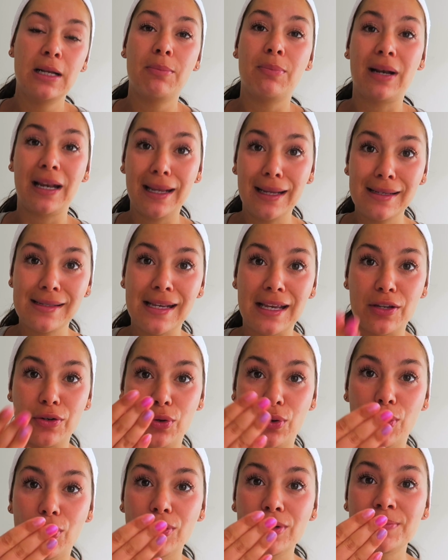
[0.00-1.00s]
Please
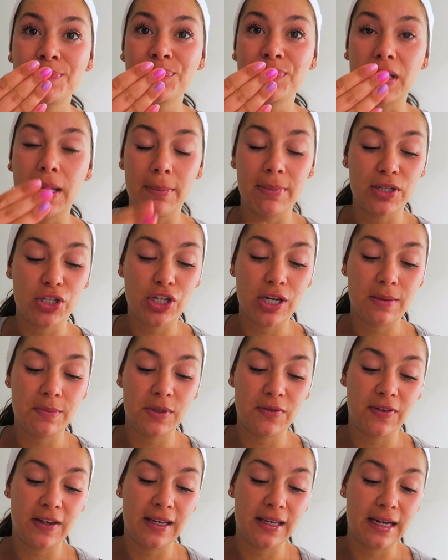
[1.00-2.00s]
ignore my
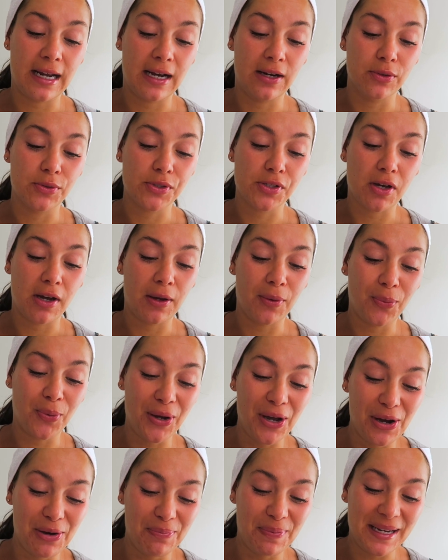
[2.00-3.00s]
chipped fingernails. I
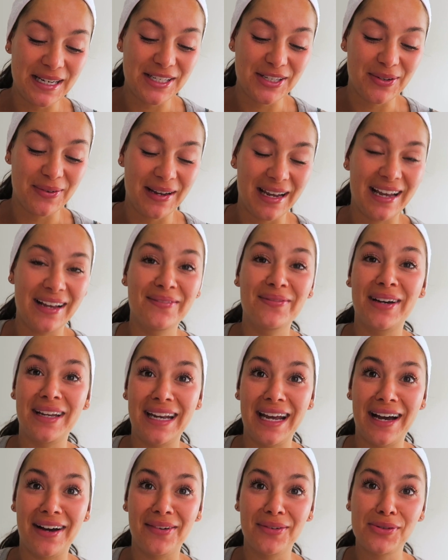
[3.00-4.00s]
will be doing my
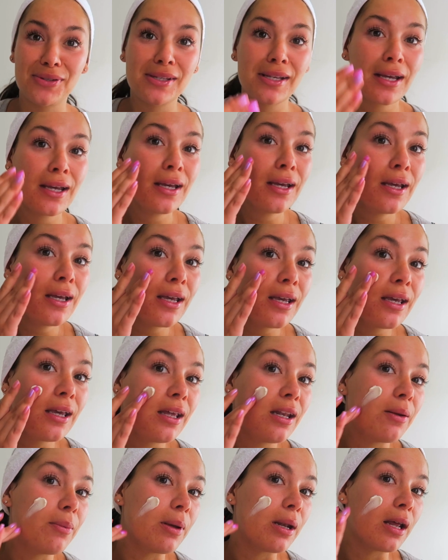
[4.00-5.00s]
nails
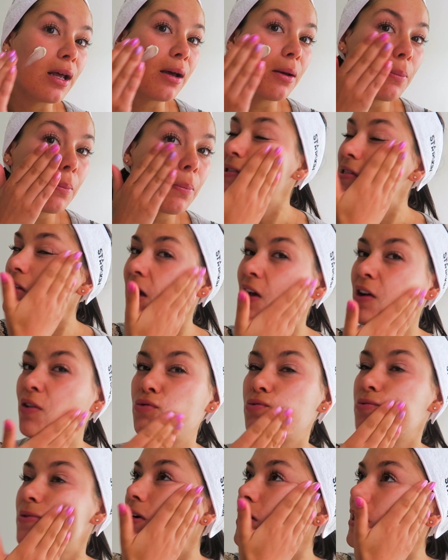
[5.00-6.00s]
in a minute. It's like a
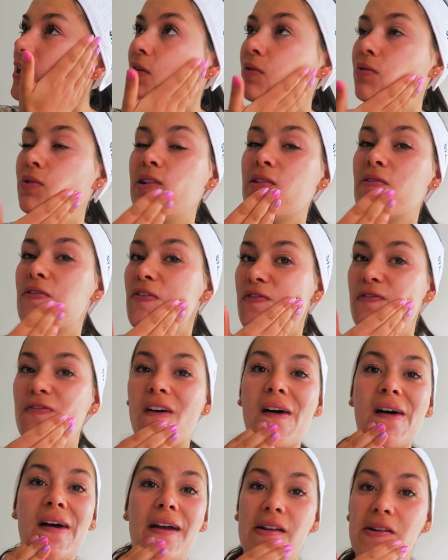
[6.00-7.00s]
really, really
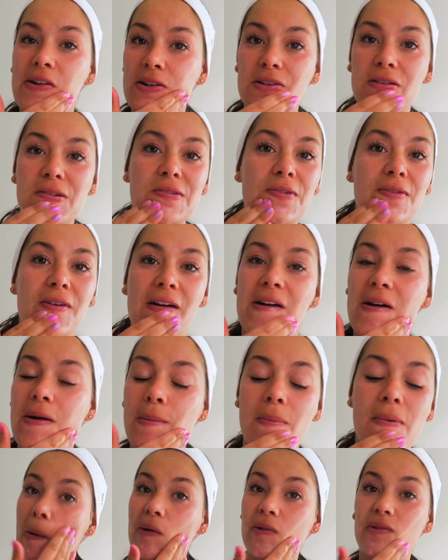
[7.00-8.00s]
fine
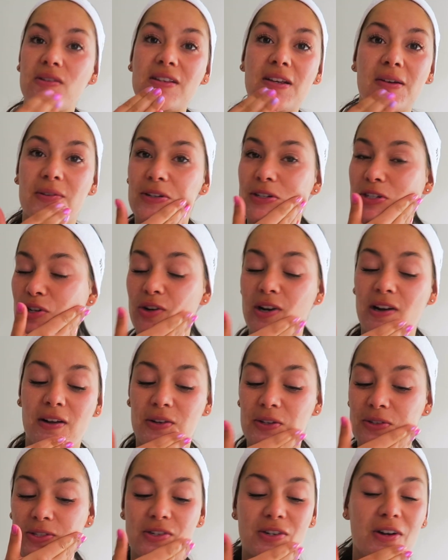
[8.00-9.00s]
scrub. Obviously, I'm gonna try
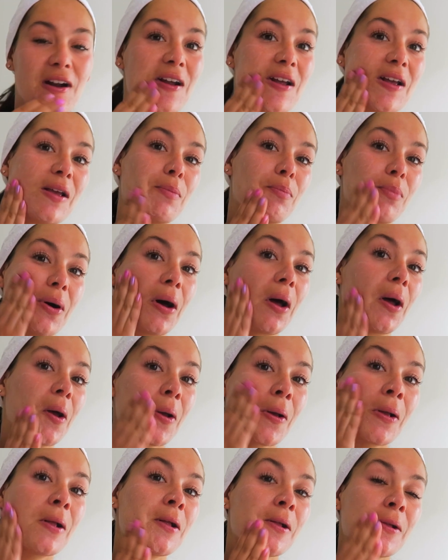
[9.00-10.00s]
and concentrate in
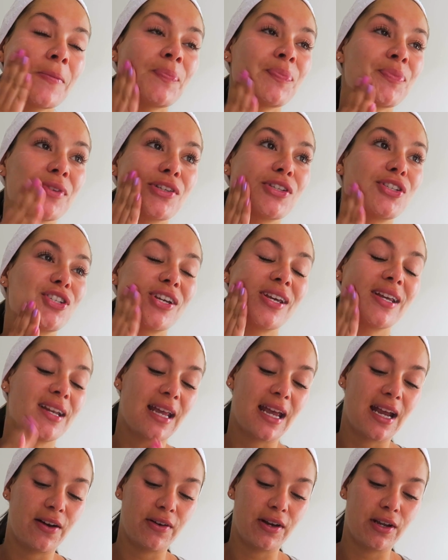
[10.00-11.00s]
my chin
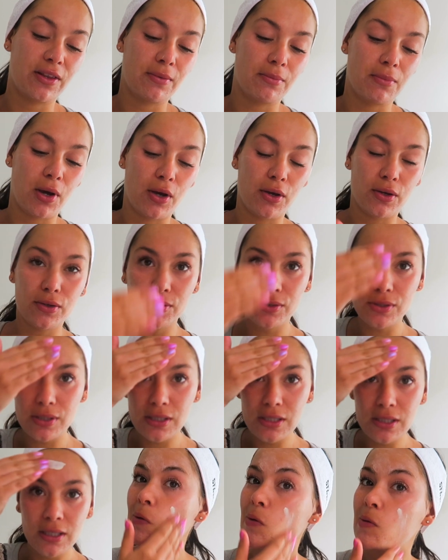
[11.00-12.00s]
area the
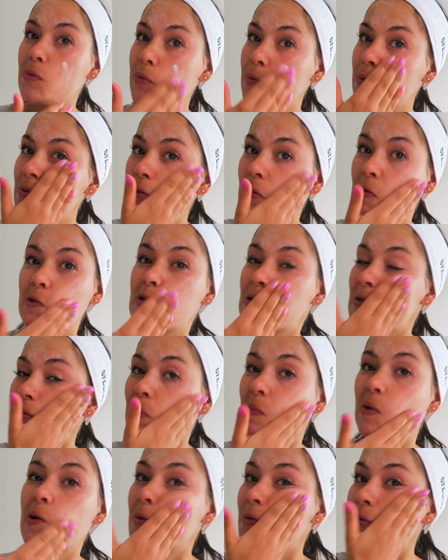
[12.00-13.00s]
most. Also
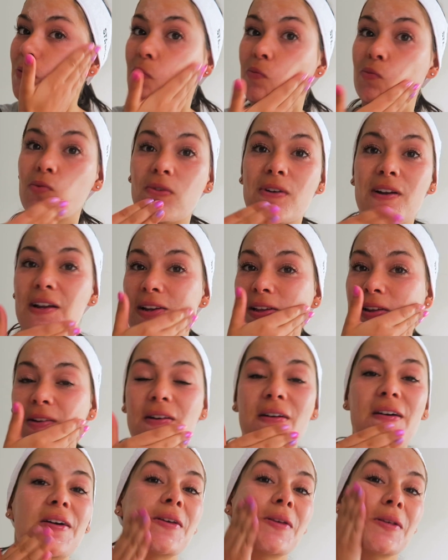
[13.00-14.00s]
smells really
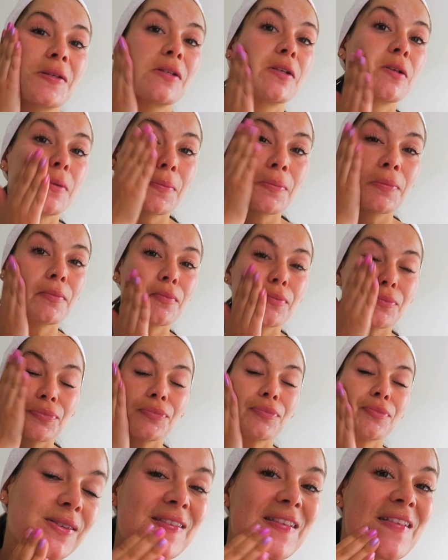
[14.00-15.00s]
nice.
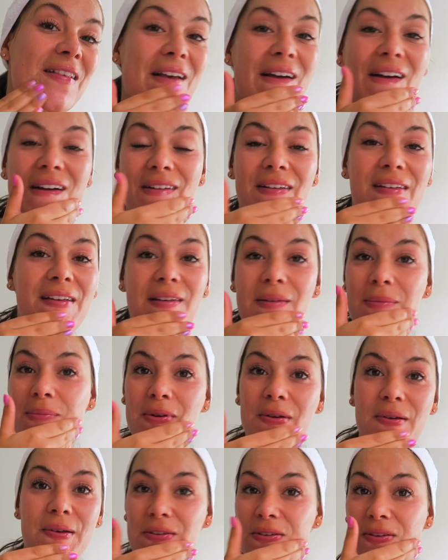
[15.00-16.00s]
Second
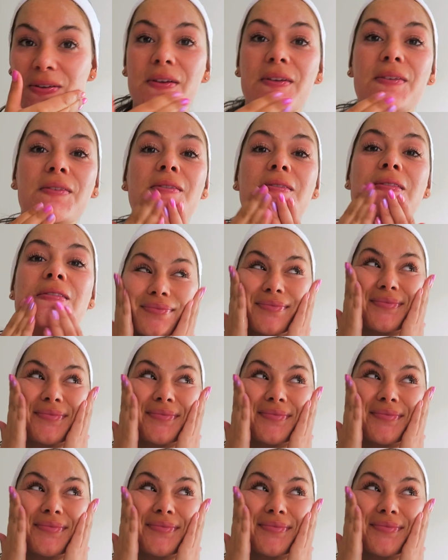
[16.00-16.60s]
emotions.